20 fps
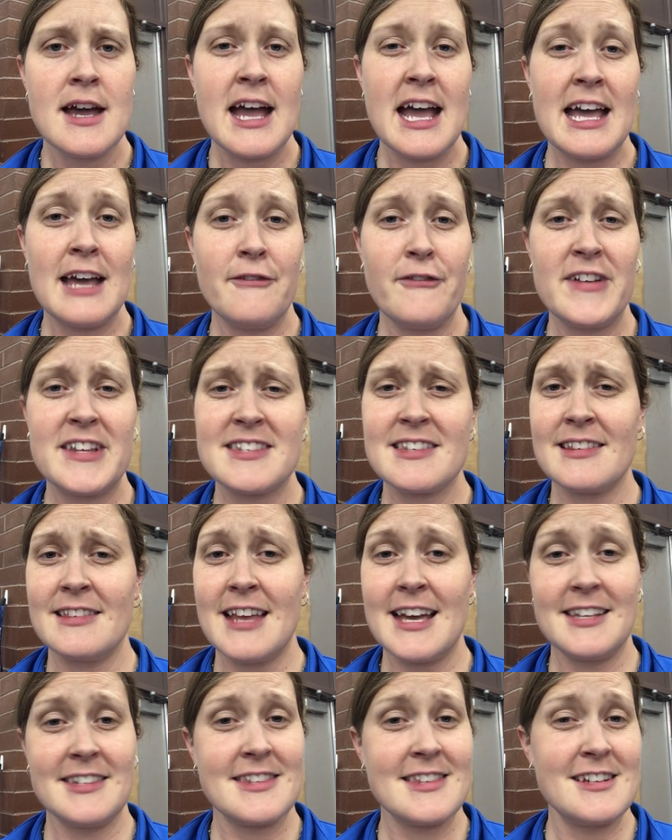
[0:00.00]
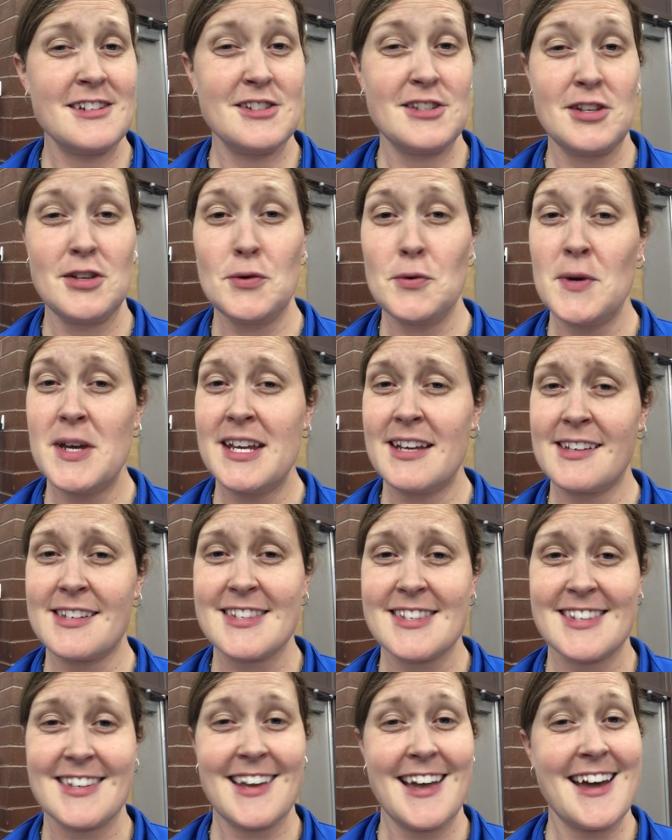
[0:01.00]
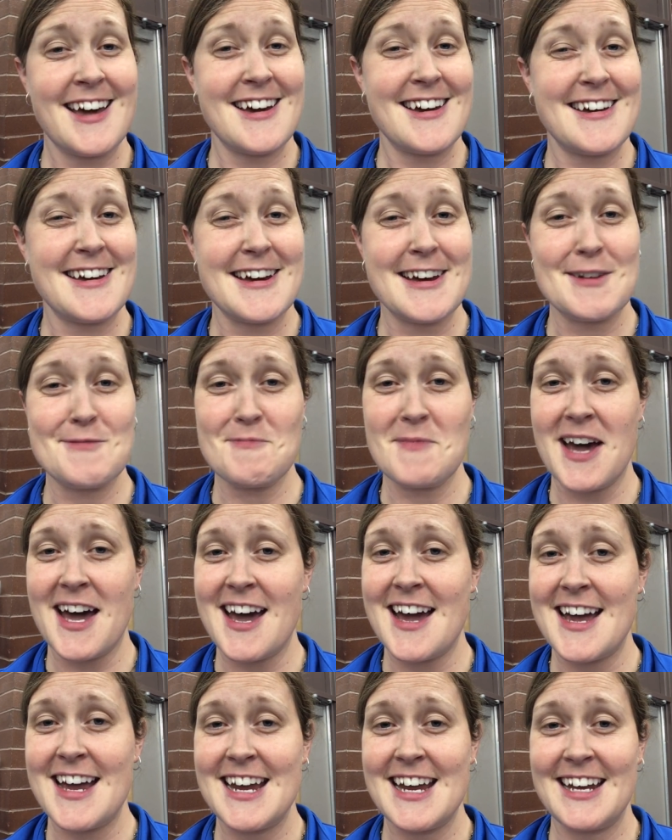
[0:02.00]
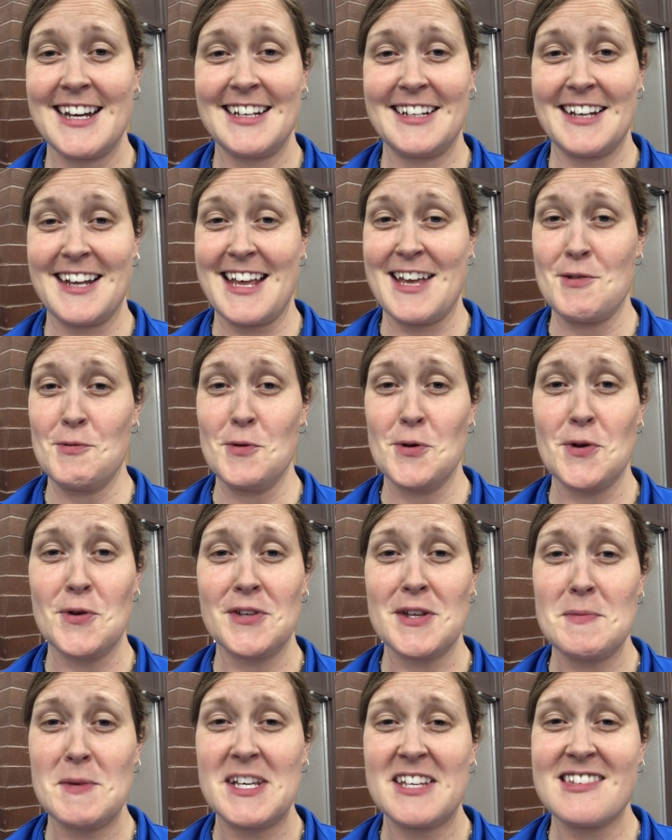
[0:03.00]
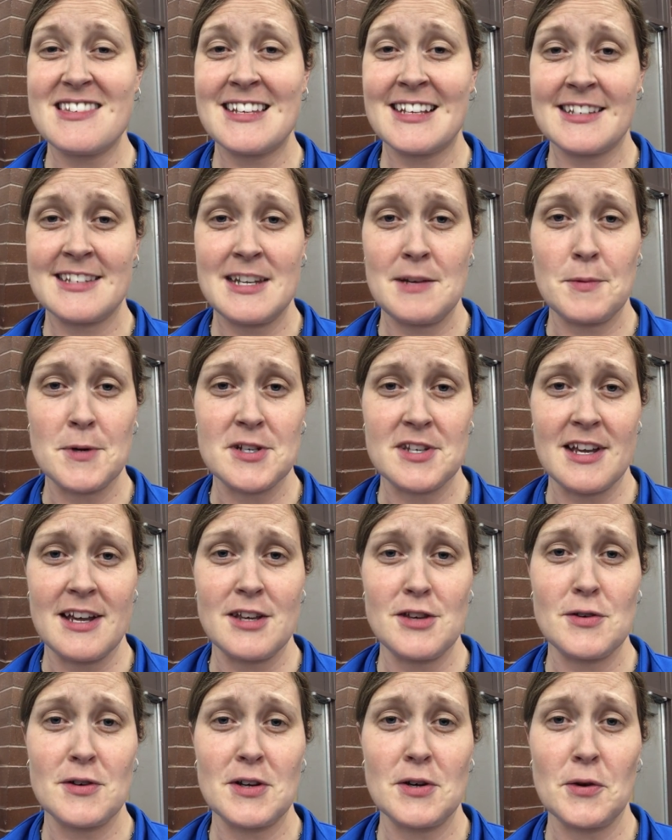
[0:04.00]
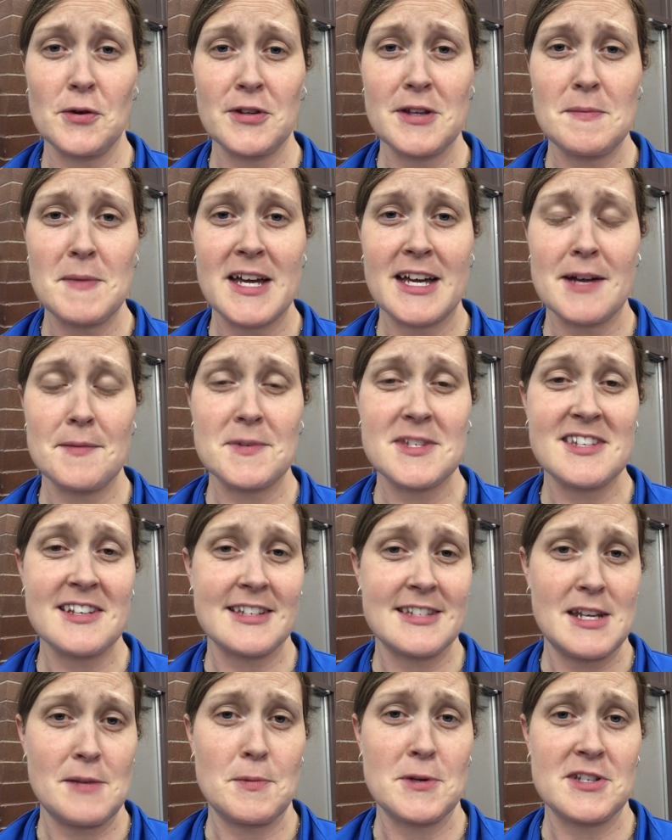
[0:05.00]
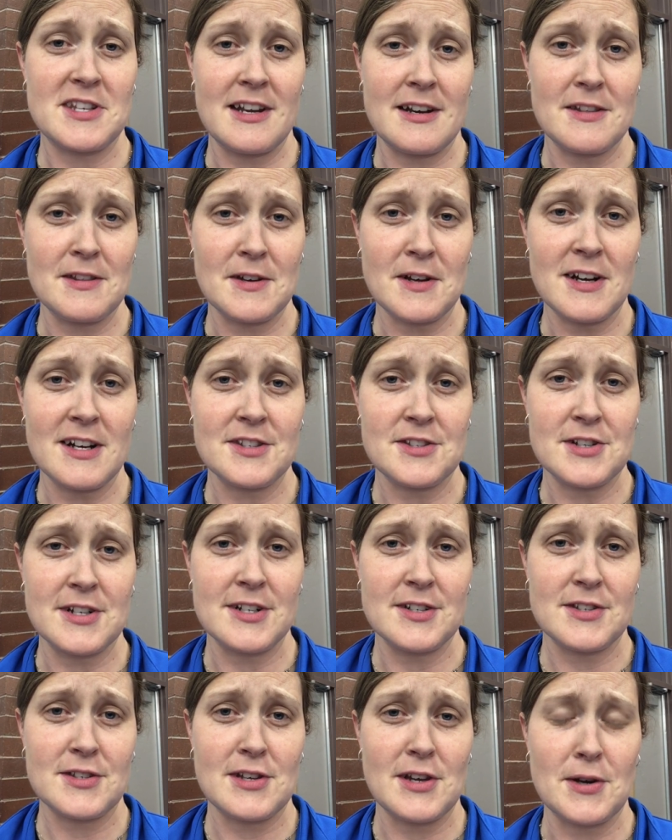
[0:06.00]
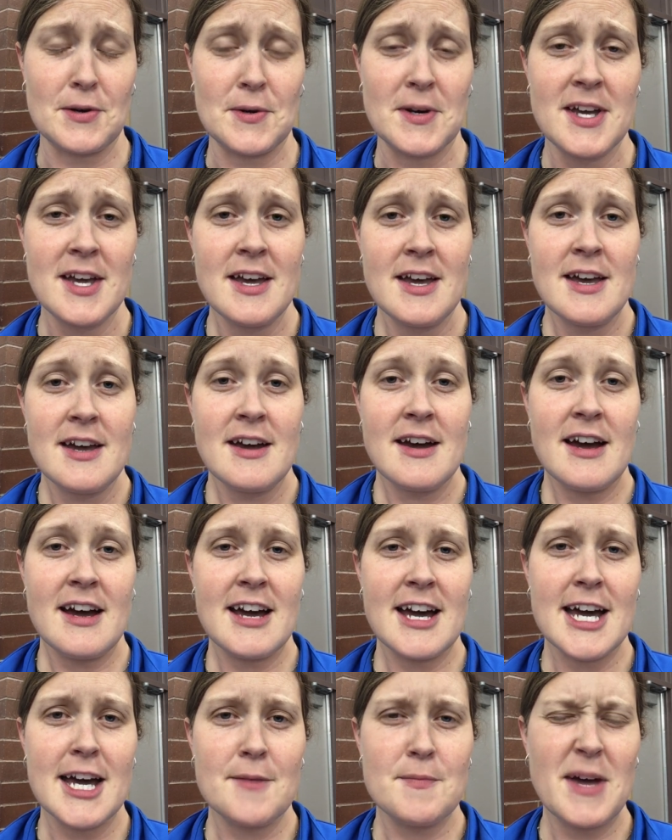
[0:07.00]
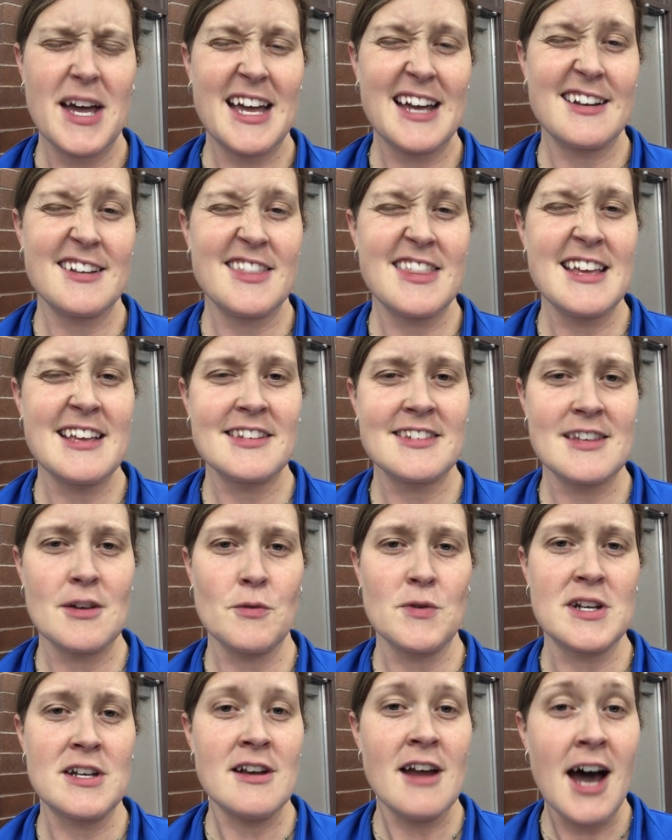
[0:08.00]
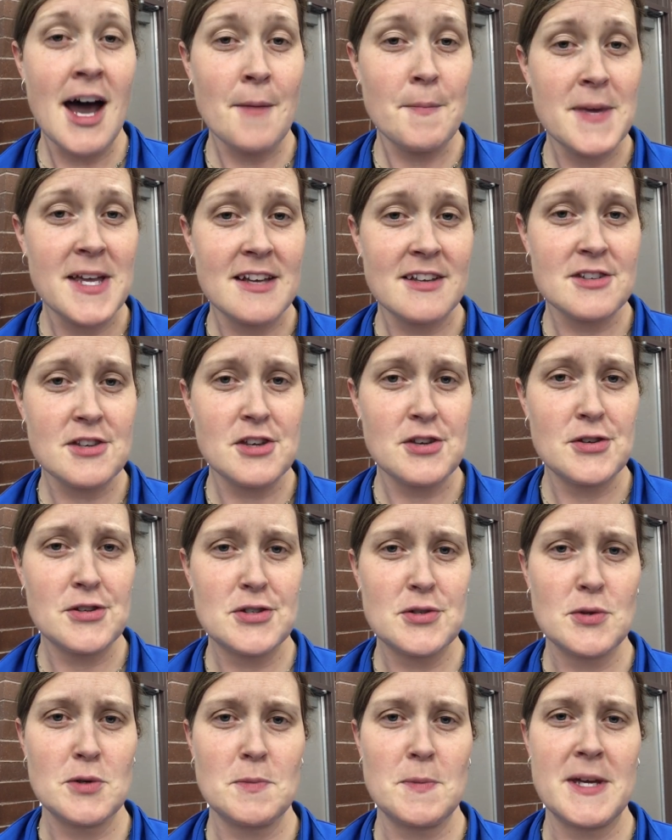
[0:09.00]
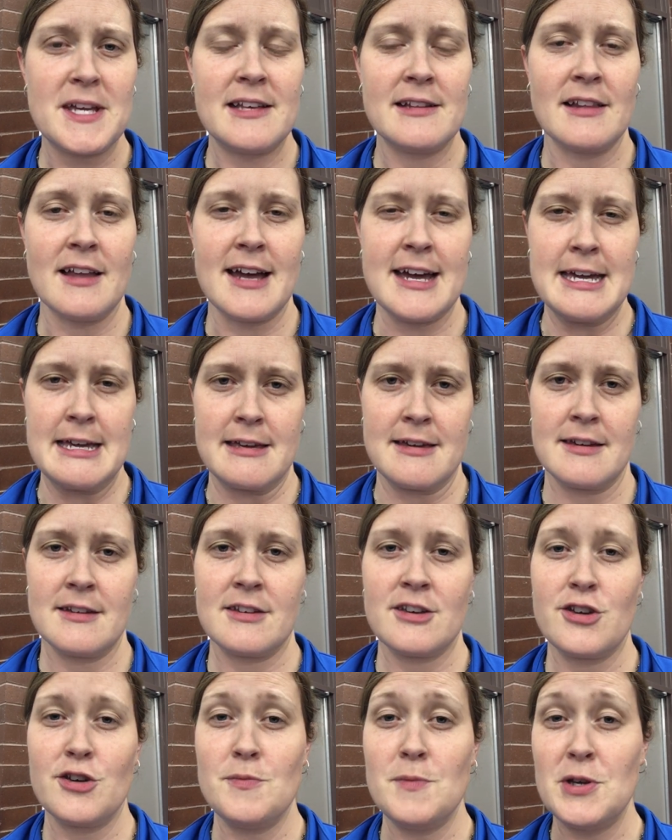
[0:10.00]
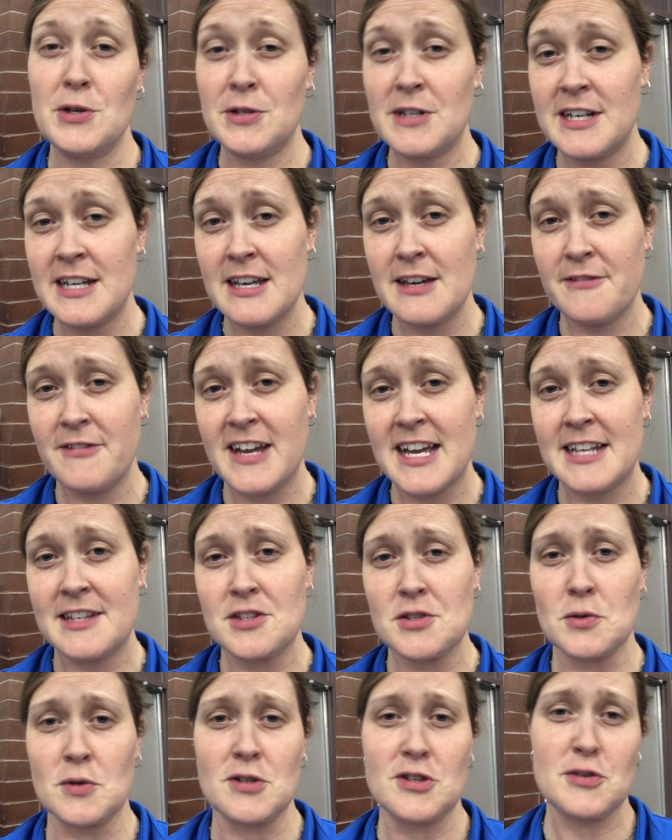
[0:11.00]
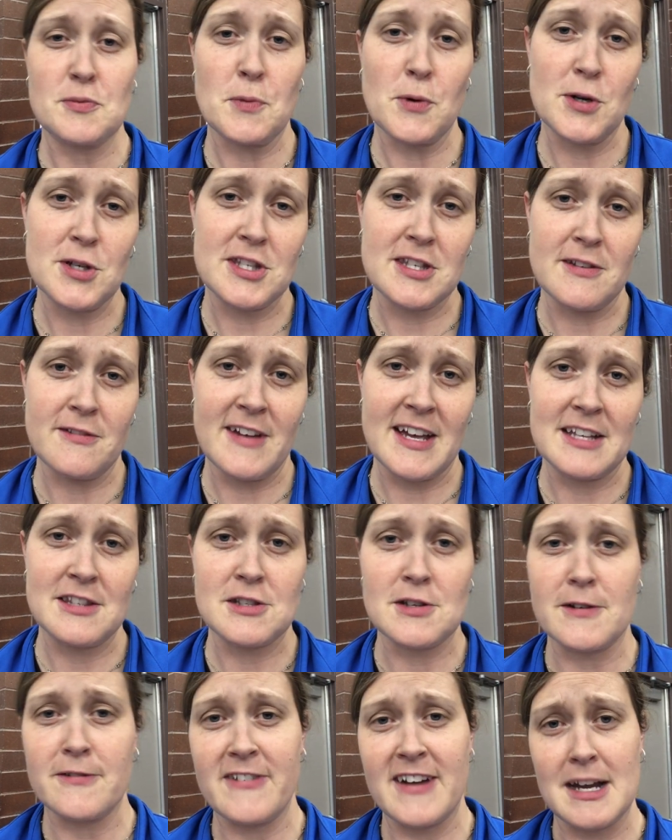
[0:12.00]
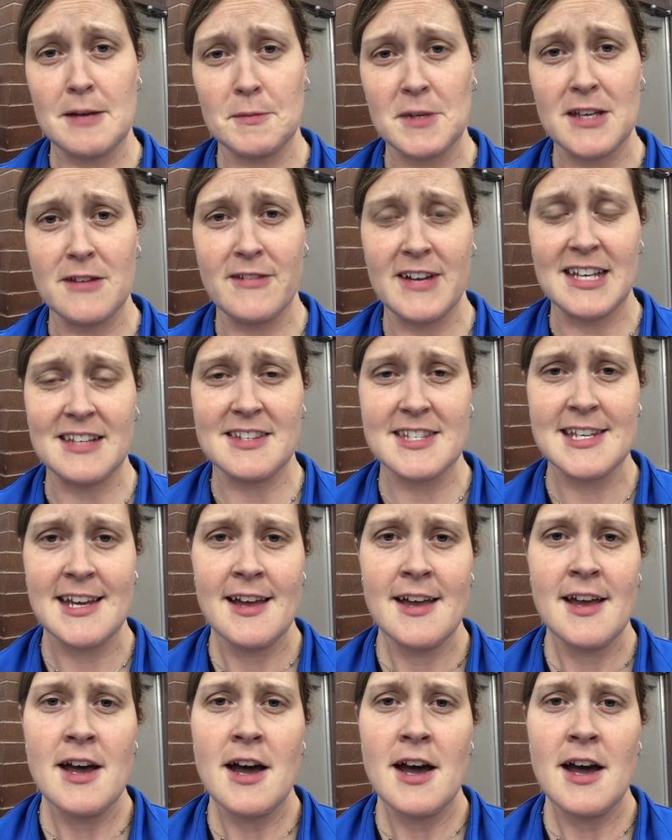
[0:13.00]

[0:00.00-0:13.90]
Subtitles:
If it's less than 2 weeks, it will only be 60%. You can only make up 60% of the concert. So, and things that would not be excused would be like community events or sports events or family events.